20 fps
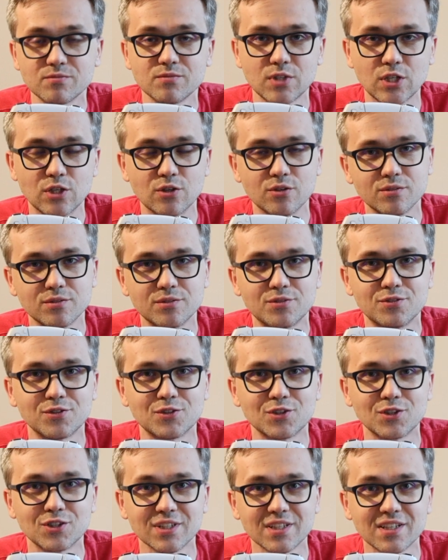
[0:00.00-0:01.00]
you know,
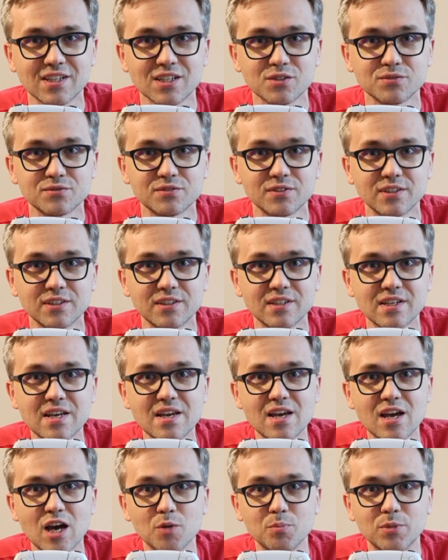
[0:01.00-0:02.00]
for a lot of
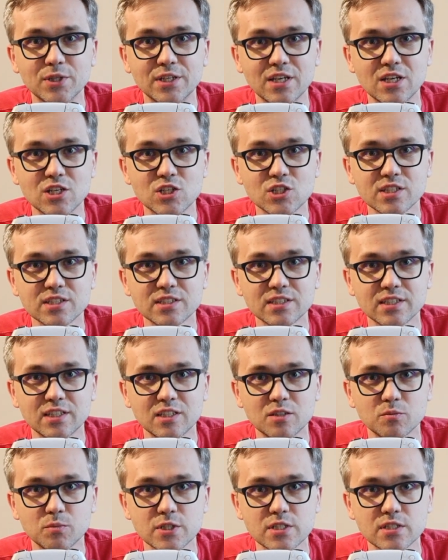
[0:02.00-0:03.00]
applications
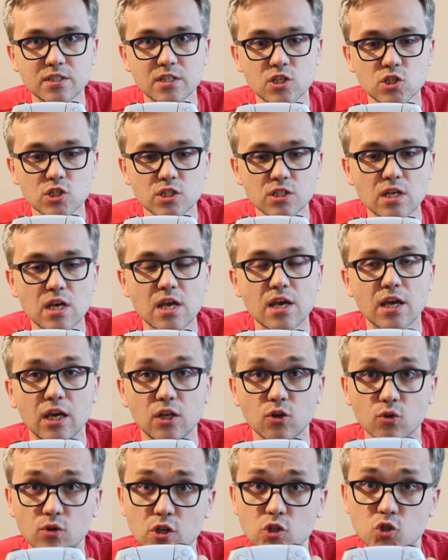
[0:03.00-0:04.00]
in the PlayStation.
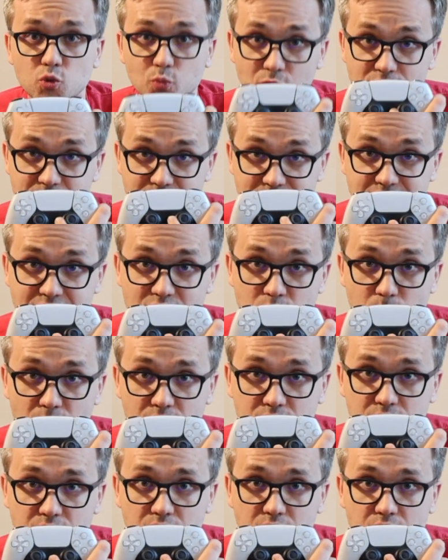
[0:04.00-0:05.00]
In order to press this
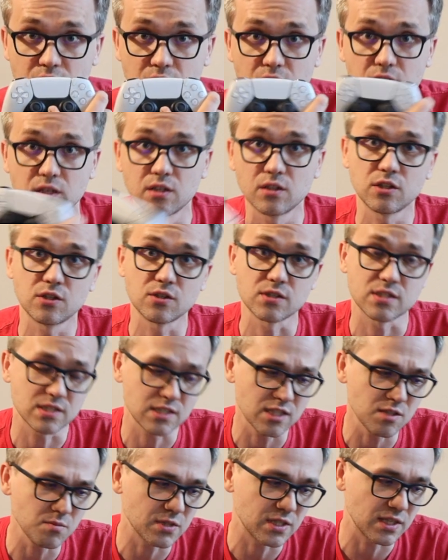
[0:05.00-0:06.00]
button in your
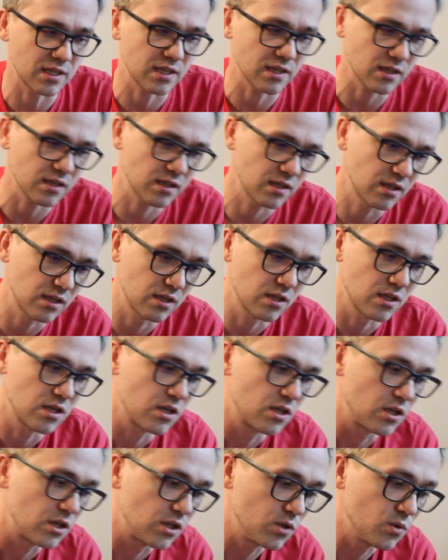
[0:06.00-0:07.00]
Steam Deck,
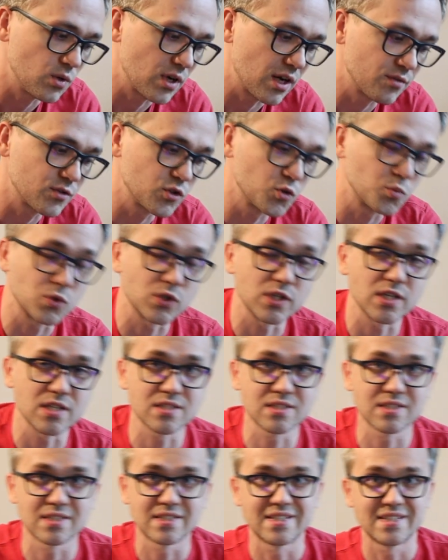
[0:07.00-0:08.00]
you have to
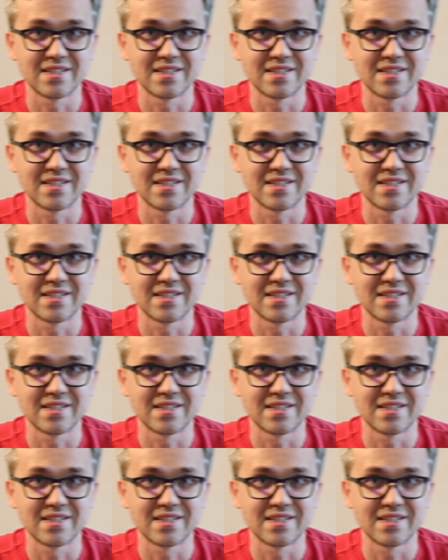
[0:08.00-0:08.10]
press